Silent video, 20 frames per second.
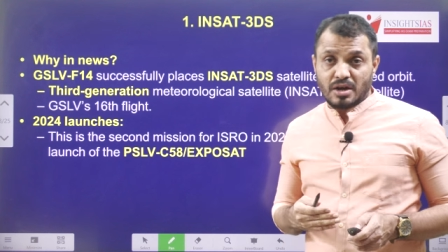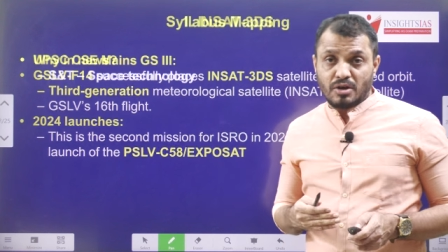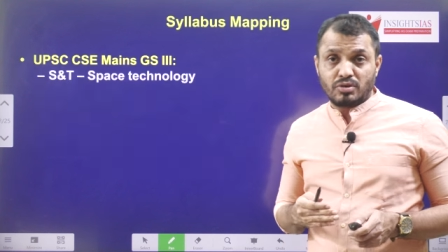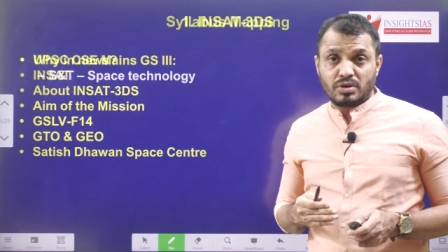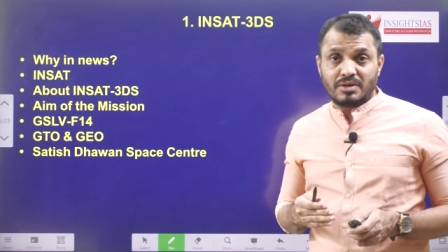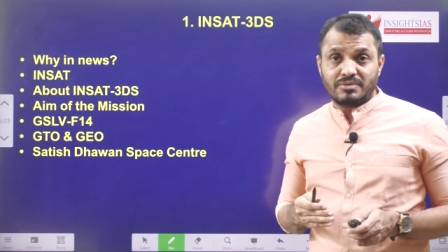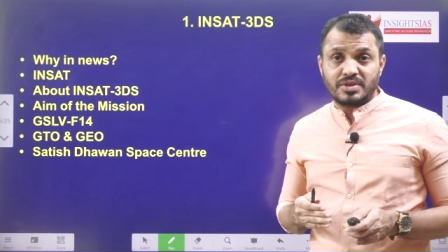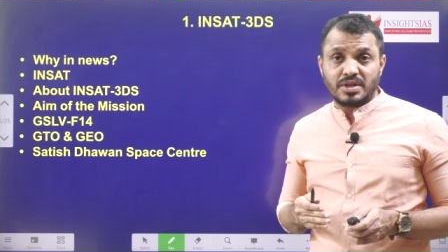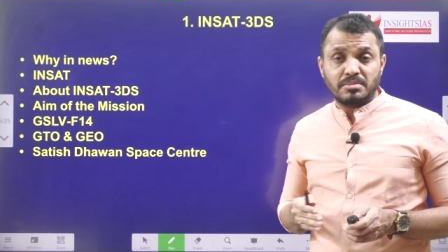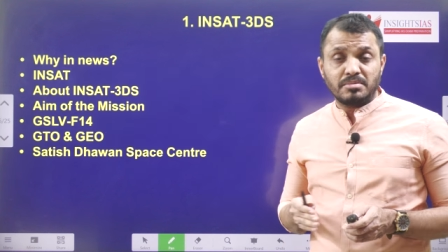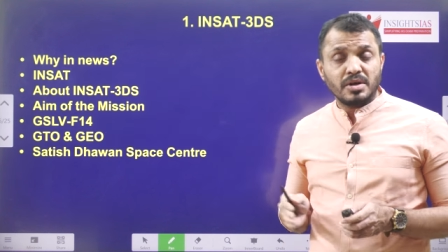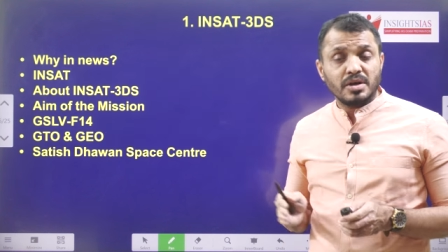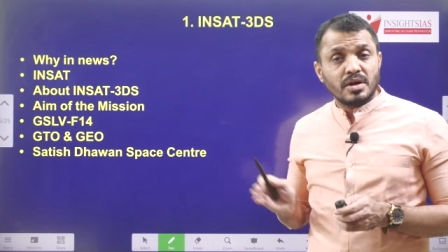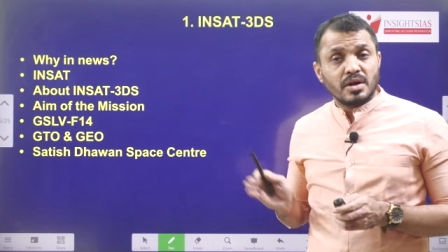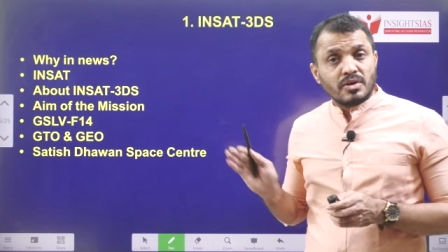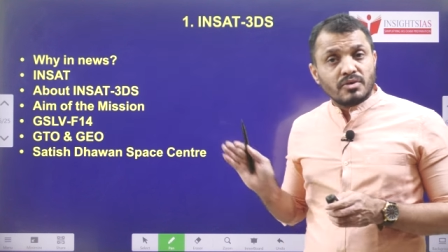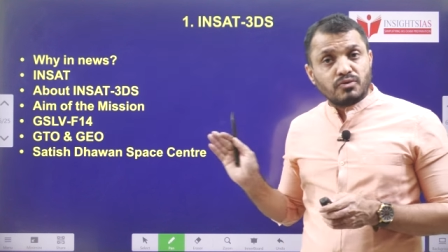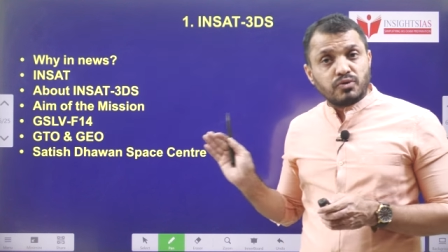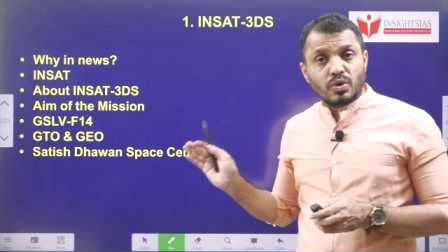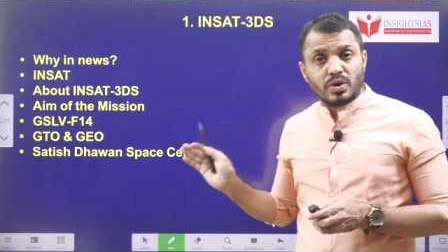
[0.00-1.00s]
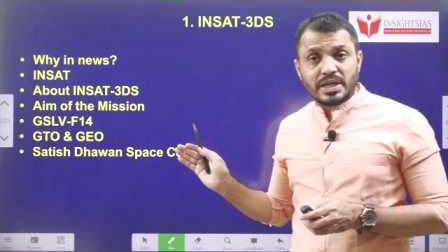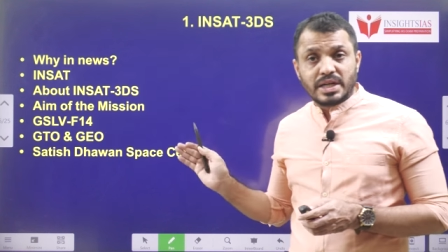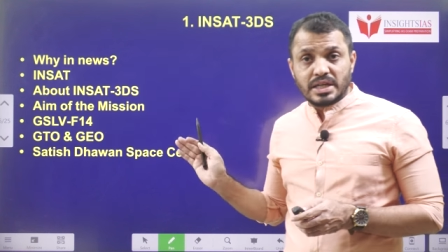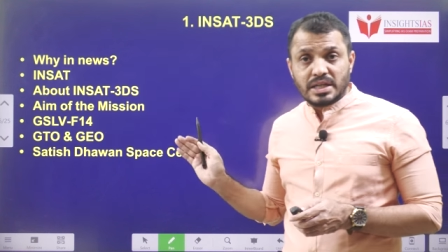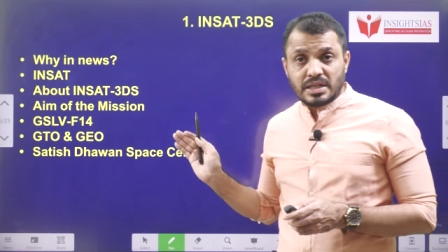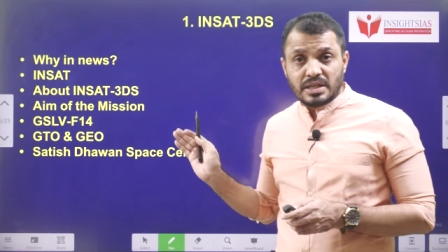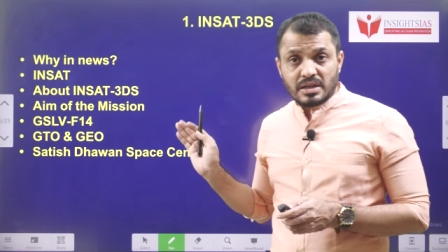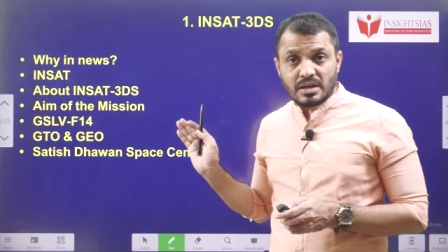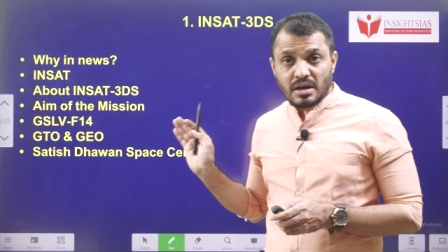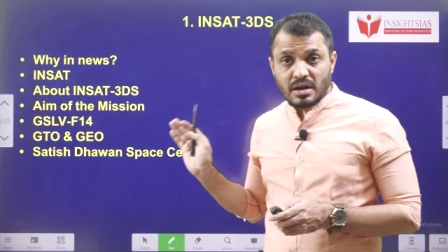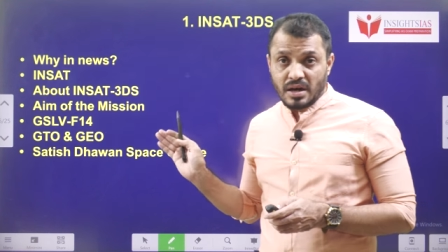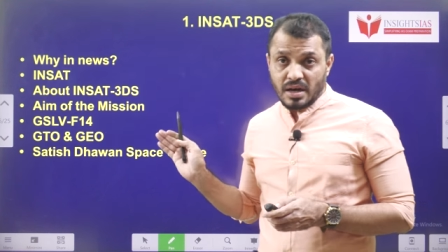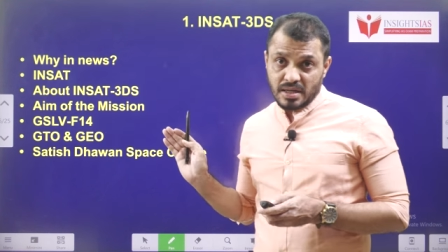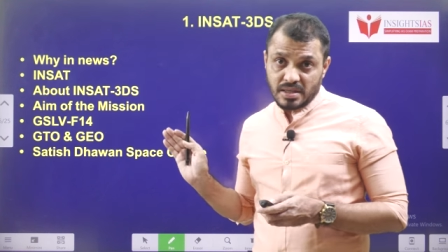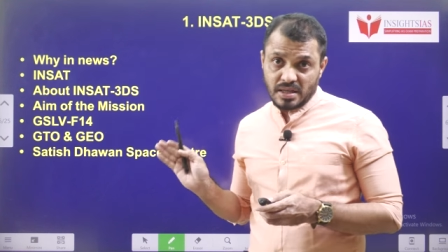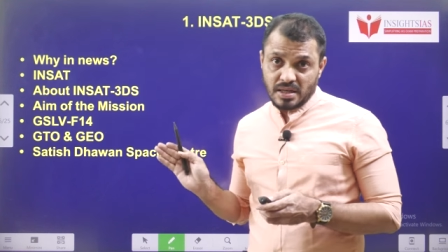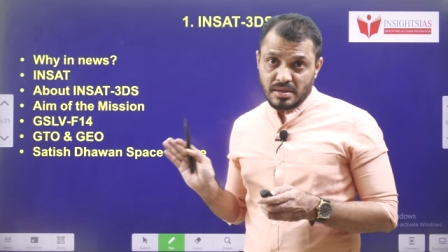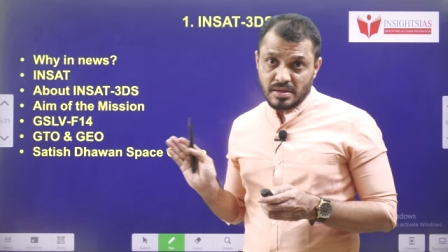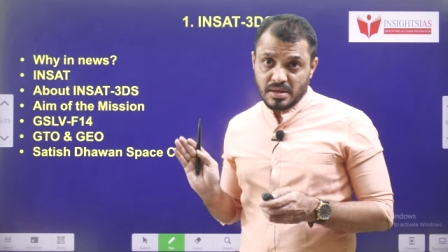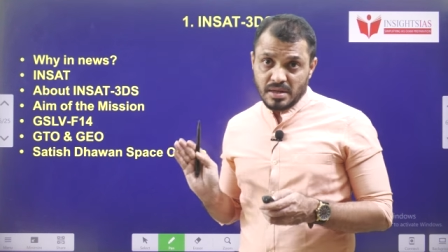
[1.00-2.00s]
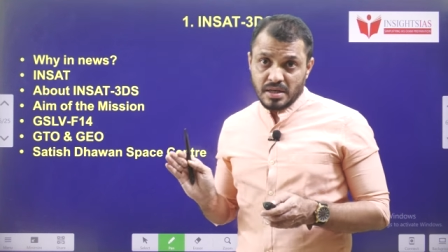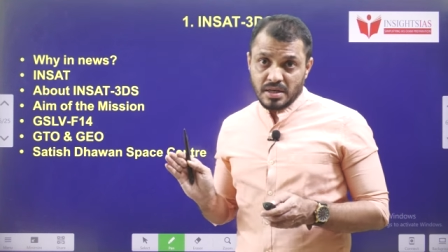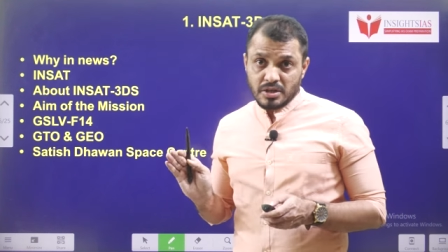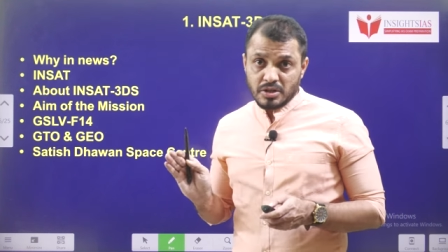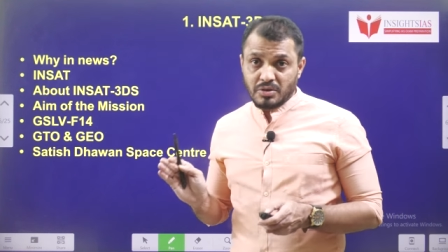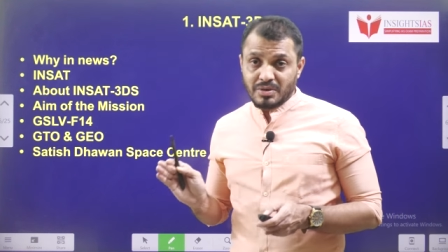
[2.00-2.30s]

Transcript: Out of them, 14 are the